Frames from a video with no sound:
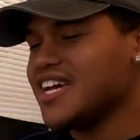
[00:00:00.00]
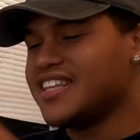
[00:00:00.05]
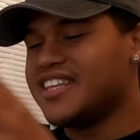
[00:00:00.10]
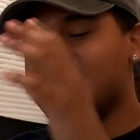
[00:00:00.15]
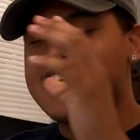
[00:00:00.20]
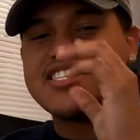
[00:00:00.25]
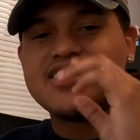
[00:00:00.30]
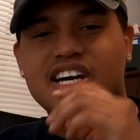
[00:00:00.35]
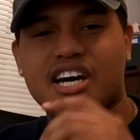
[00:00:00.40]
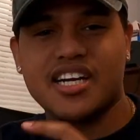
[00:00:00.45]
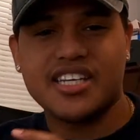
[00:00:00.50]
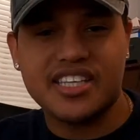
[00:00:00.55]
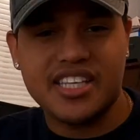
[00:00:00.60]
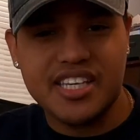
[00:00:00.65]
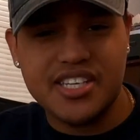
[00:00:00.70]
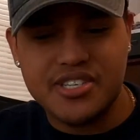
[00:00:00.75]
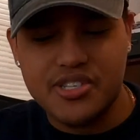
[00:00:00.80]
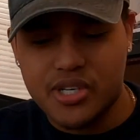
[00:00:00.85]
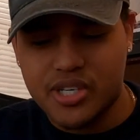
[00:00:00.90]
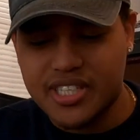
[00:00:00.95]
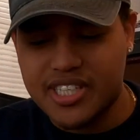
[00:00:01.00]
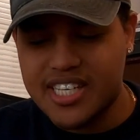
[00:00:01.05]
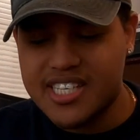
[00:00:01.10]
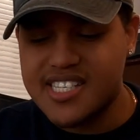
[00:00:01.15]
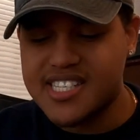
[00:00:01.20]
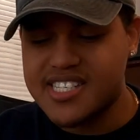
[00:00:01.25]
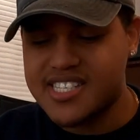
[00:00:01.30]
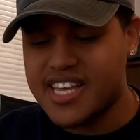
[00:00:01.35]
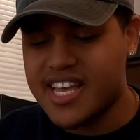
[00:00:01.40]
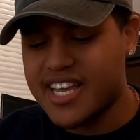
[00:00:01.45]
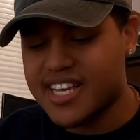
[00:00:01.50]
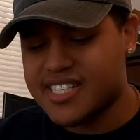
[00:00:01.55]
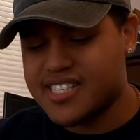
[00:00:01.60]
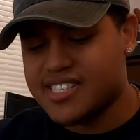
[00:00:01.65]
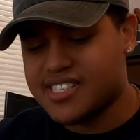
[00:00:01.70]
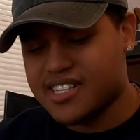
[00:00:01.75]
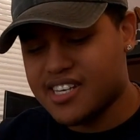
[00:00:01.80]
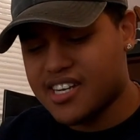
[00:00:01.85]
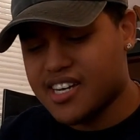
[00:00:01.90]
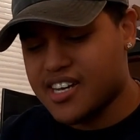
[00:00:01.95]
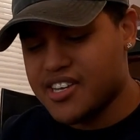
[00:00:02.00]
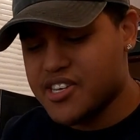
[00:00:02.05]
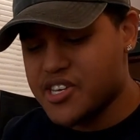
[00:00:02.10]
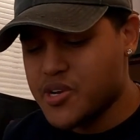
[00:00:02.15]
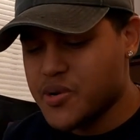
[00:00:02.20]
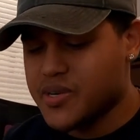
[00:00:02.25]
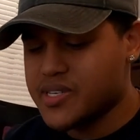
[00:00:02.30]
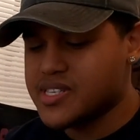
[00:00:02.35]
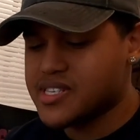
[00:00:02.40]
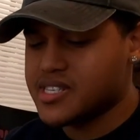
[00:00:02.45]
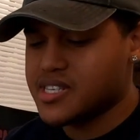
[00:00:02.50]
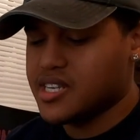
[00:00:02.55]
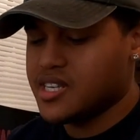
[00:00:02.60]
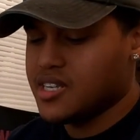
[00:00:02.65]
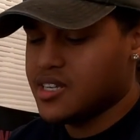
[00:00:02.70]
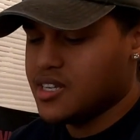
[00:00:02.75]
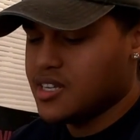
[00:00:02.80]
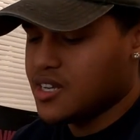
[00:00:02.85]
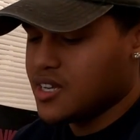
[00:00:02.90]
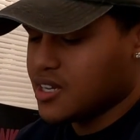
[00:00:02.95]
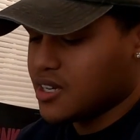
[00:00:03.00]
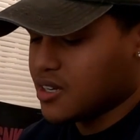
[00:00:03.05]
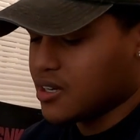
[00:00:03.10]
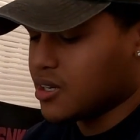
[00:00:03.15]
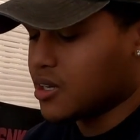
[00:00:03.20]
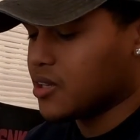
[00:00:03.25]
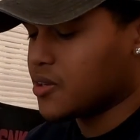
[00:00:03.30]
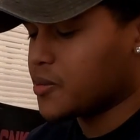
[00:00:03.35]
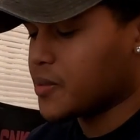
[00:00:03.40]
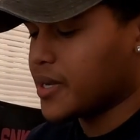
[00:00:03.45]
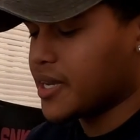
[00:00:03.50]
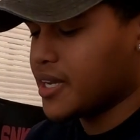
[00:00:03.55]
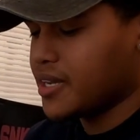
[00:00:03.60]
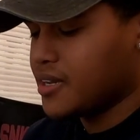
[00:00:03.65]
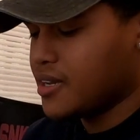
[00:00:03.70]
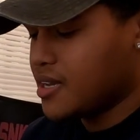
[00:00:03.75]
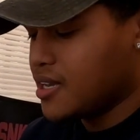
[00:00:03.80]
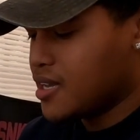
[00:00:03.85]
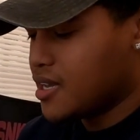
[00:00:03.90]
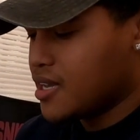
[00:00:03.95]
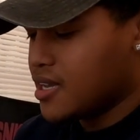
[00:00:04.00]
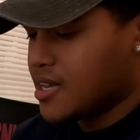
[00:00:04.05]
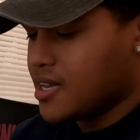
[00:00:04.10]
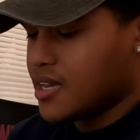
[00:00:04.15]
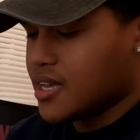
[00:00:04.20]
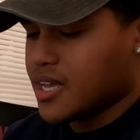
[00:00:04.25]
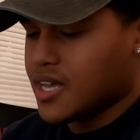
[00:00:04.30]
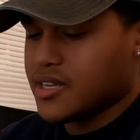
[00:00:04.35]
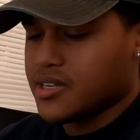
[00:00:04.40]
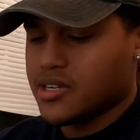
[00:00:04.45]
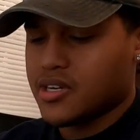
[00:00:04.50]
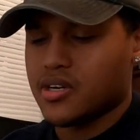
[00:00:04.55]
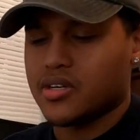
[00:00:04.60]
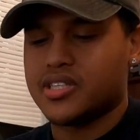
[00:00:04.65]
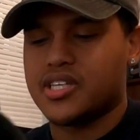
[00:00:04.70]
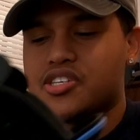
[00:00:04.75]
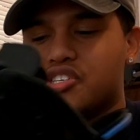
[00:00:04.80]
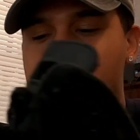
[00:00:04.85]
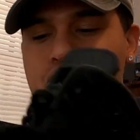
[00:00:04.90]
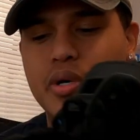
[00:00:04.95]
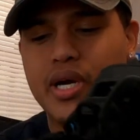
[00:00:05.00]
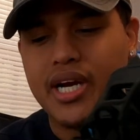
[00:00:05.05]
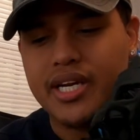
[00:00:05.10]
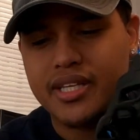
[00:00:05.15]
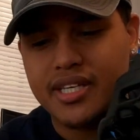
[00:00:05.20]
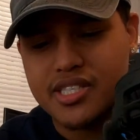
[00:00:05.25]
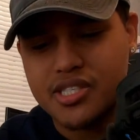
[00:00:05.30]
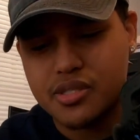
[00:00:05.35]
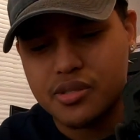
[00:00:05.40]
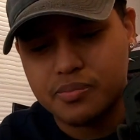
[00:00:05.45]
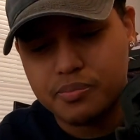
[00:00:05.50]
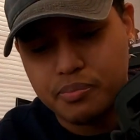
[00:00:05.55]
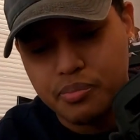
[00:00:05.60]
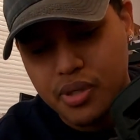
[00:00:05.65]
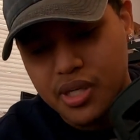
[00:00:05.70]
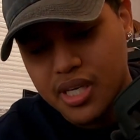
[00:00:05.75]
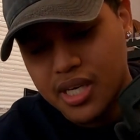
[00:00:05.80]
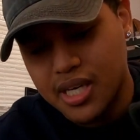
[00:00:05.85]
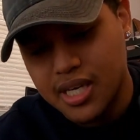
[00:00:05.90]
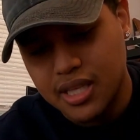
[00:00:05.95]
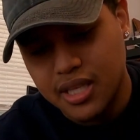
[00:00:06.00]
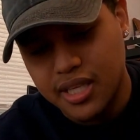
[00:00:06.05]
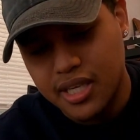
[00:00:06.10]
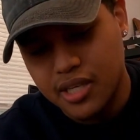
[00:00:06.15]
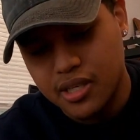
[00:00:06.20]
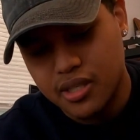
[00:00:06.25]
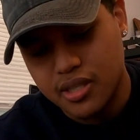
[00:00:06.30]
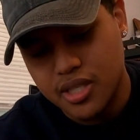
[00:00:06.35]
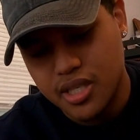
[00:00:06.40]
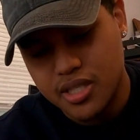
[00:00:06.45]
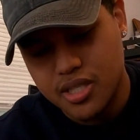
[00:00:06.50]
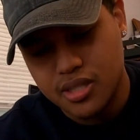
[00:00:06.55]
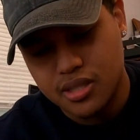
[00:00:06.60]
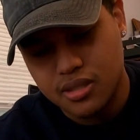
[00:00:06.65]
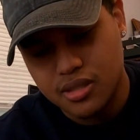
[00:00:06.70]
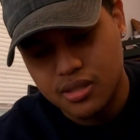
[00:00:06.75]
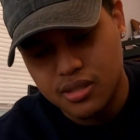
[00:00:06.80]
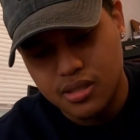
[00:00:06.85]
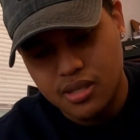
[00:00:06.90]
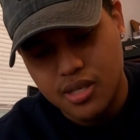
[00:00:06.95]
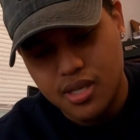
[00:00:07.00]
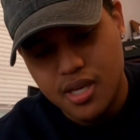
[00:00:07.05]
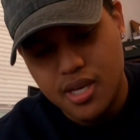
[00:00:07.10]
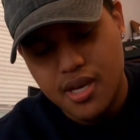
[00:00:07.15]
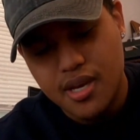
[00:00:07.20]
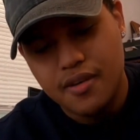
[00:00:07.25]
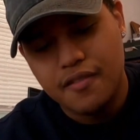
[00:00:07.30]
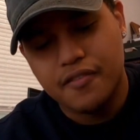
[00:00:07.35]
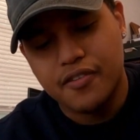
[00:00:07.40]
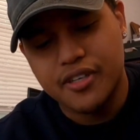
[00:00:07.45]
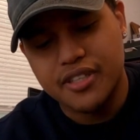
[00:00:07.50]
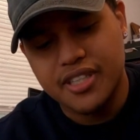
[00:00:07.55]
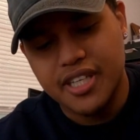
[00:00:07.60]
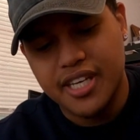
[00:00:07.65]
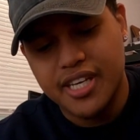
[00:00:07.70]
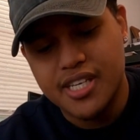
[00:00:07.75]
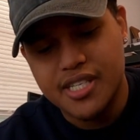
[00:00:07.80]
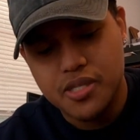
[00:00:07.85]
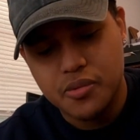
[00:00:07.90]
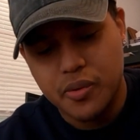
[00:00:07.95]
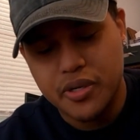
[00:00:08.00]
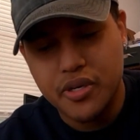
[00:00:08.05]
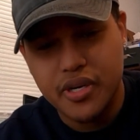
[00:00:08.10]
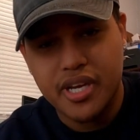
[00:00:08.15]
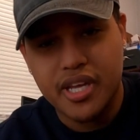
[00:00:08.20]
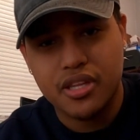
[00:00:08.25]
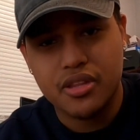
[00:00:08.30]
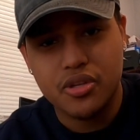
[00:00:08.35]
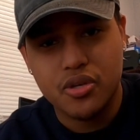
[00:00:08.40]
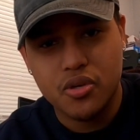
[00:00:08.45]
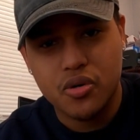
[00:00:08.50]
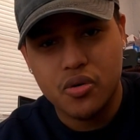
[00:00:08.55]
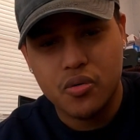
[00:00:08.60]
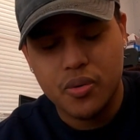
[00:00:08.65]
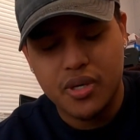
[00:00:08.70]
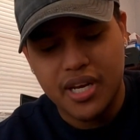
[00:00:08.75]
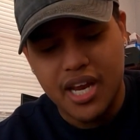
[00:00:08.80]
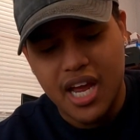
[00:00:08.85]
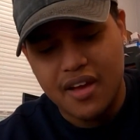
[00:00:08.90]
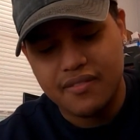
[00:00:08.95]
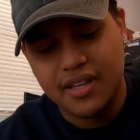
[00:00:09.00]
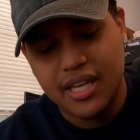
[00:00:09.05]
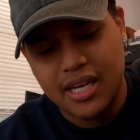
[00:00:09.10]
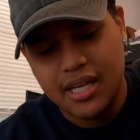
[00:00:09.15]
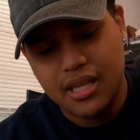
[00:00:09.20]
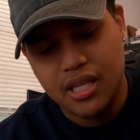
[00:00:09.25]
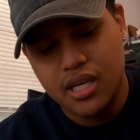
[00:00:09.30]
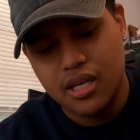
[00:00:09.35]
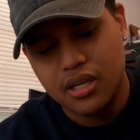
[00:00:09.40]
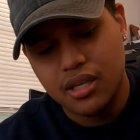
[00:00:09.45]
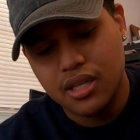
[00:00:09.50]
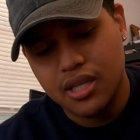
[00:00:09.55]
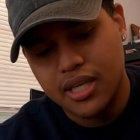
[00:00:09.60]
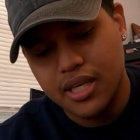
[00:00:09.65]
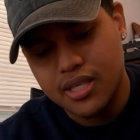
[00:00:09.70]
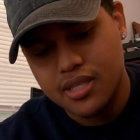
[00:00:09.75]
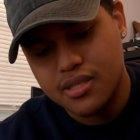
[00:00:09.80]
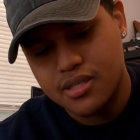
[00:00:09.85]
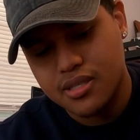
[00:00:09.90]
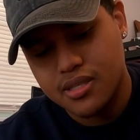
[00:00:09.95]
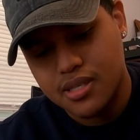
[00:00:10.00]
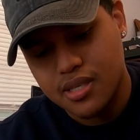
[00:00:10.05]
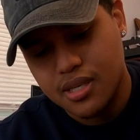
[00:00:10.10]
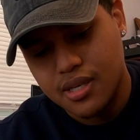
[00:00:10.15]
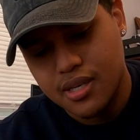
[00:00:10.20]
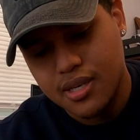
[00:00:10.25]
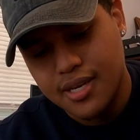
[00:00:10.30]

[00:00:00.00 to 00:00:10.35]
And these are the Jordan 6 UNC colorway. And the suede is pretty clean condition. For these, what you can do when you have like a lot of lint,